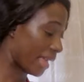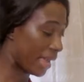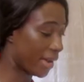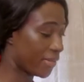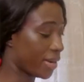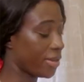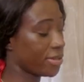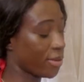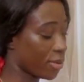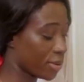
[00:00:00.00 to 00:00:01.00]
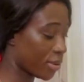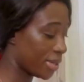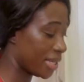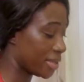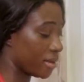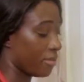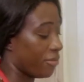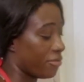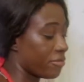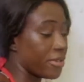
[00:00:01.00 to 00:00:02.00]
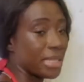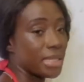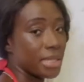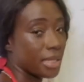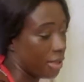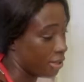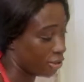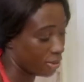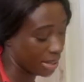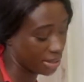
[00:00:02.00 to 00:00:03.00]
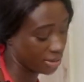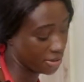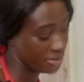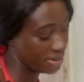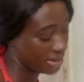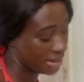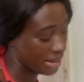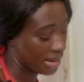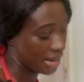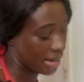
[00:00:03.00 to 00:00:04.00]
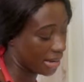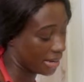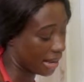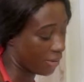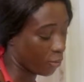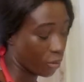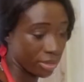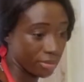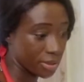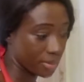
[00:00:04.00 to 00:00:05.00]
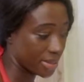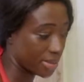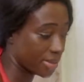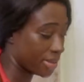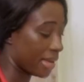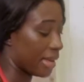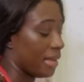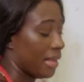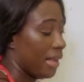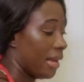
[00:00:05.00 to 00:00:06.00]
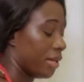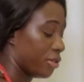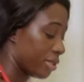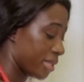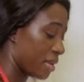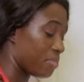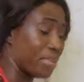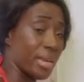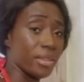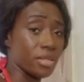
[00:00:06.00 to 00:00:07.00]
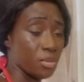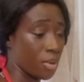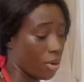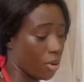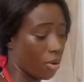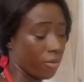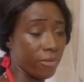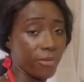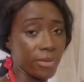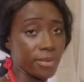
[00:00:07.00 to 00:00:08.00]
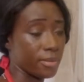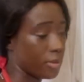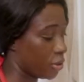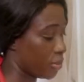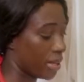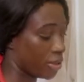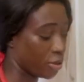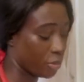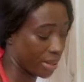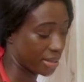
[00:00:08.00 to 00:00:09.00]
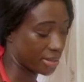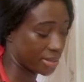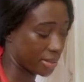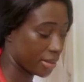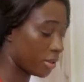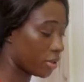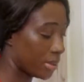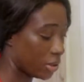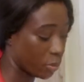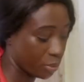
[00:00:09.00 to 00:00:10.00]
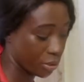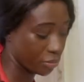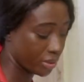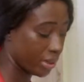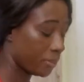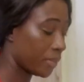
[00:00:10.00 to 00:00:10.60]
And we're going to also need some fresh tomatoes, and I've got 3 tomatoes there, and just a bit as well of tomato paste, tomato puree,